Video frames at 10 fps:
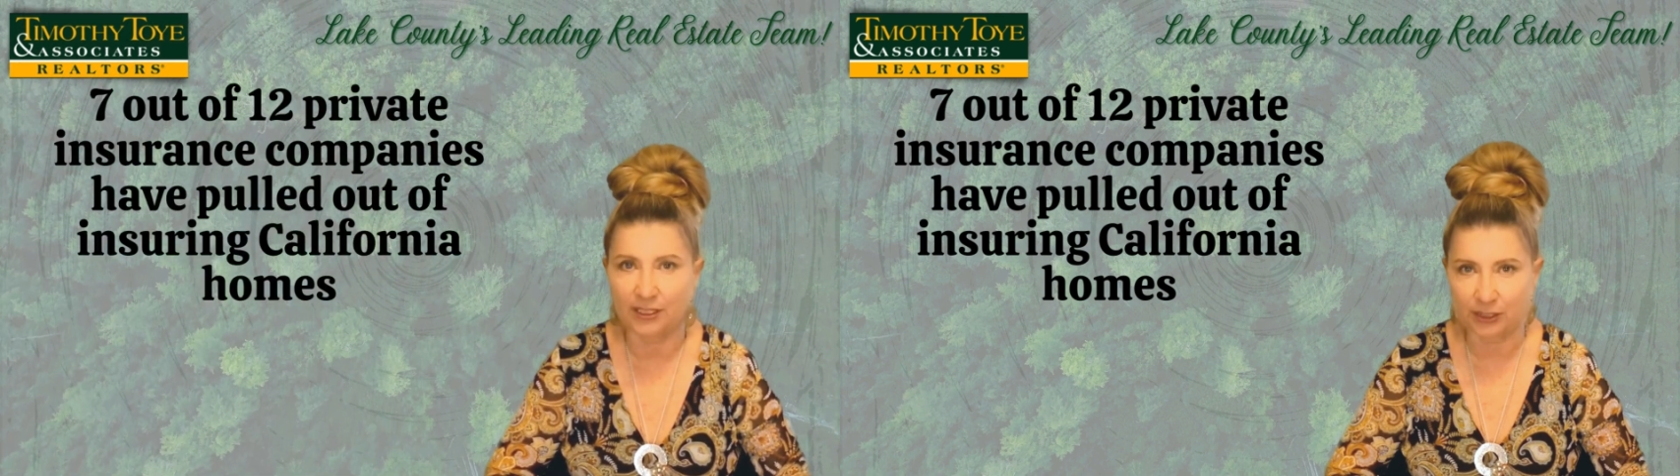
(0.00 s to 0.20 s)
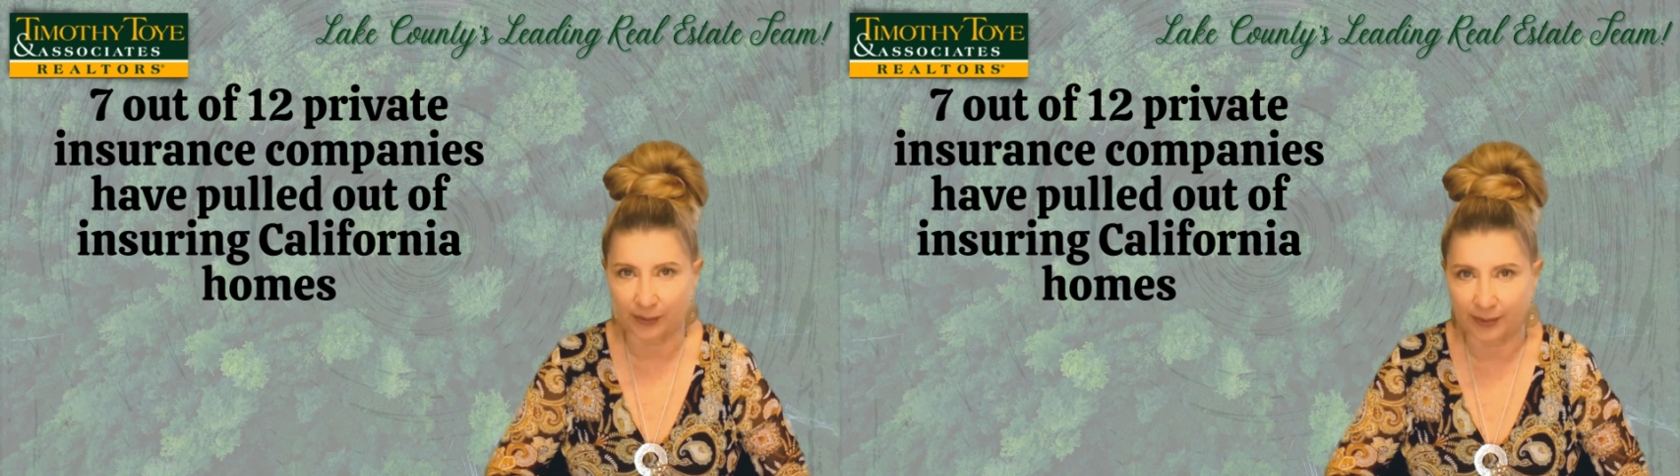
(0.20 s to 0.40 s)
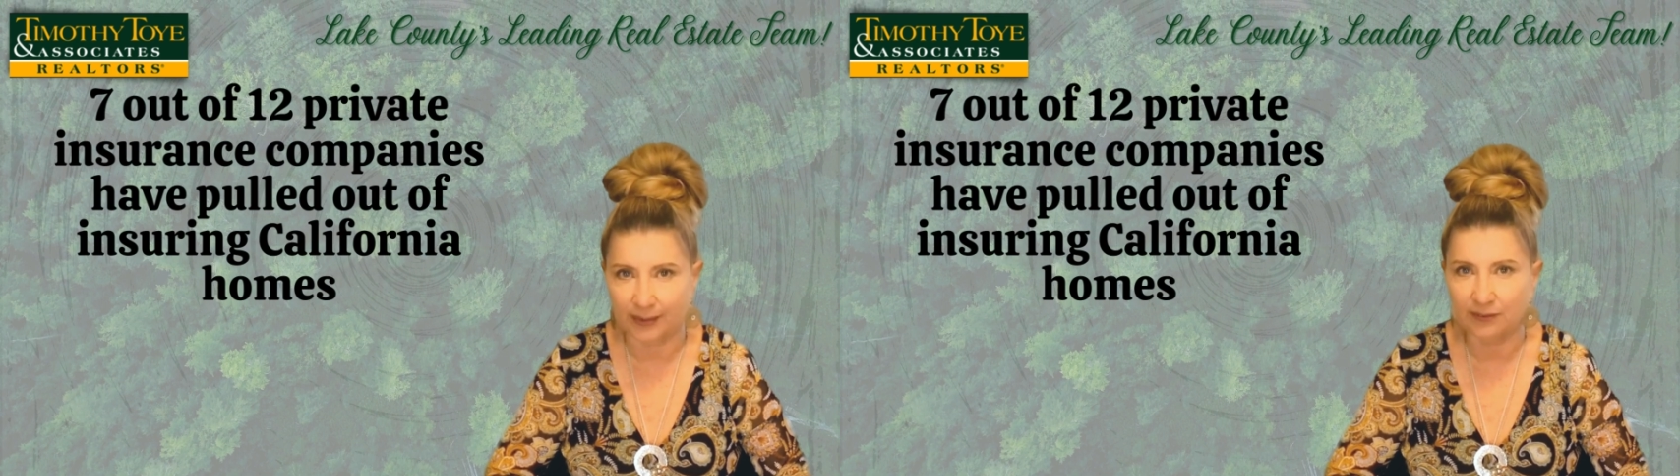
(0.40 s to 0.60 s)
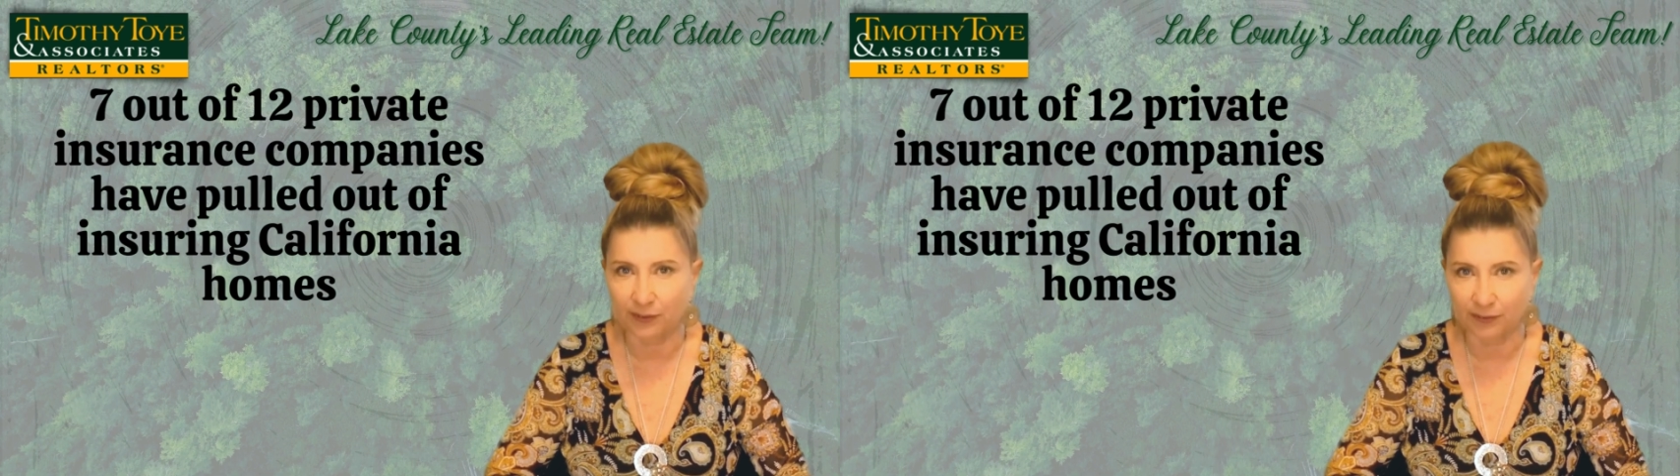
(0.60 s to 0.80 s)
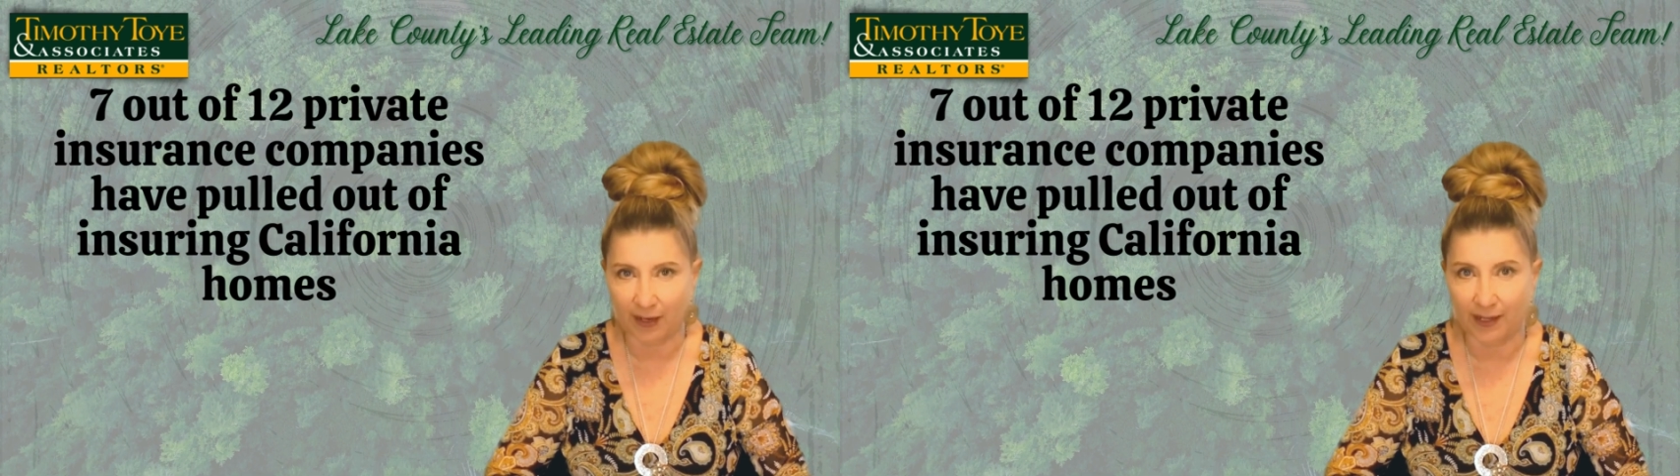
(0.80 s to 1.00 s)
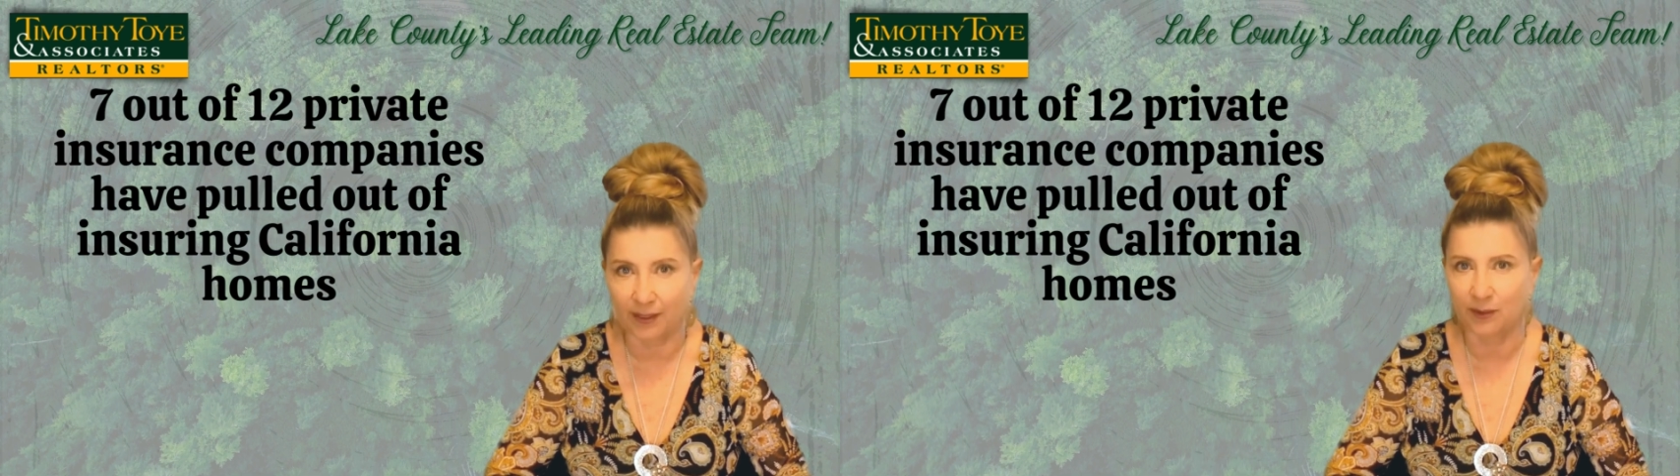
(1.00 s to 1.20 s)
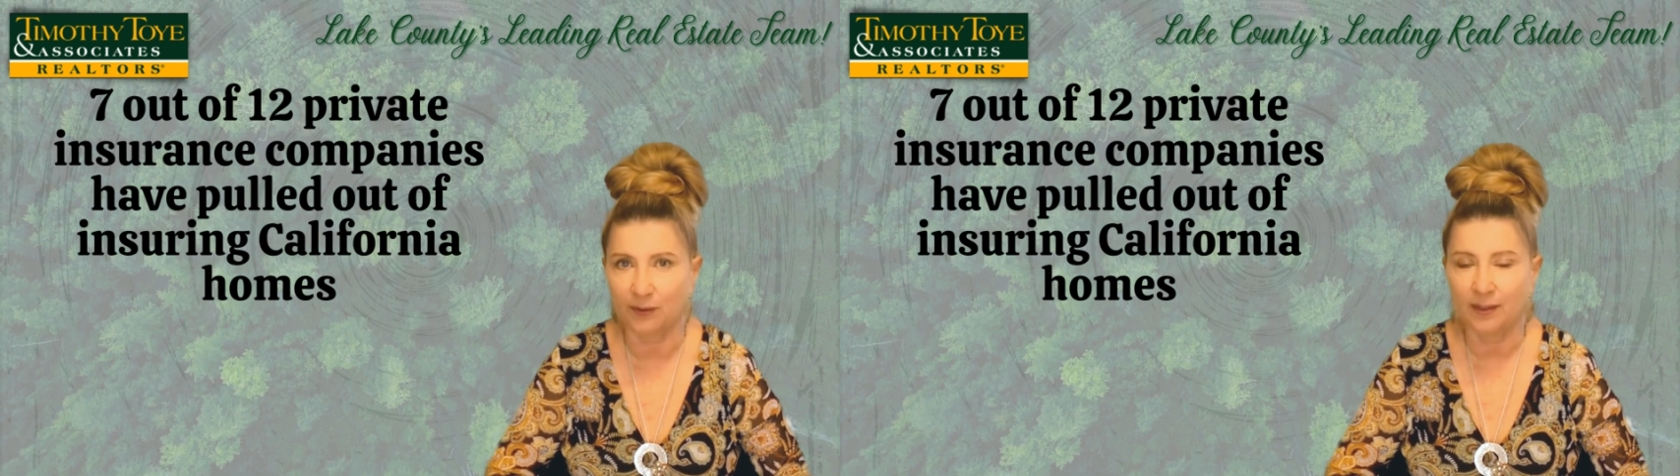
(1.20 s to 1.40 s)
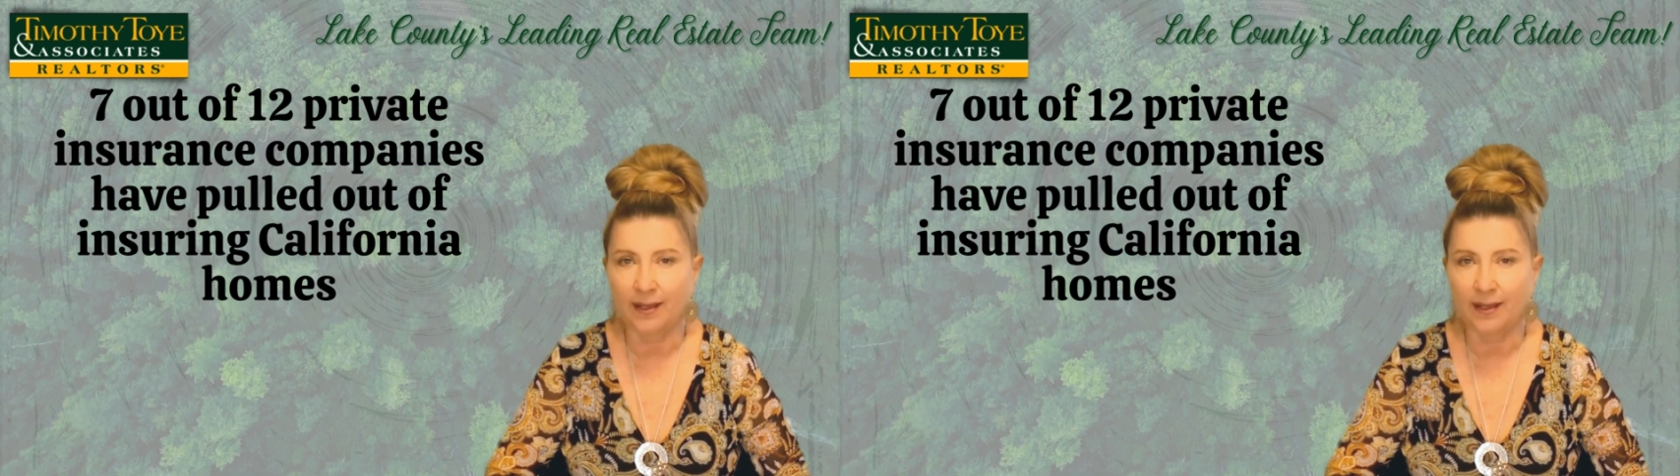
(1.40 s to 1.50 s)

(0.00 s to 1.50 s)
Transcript: insurance for fire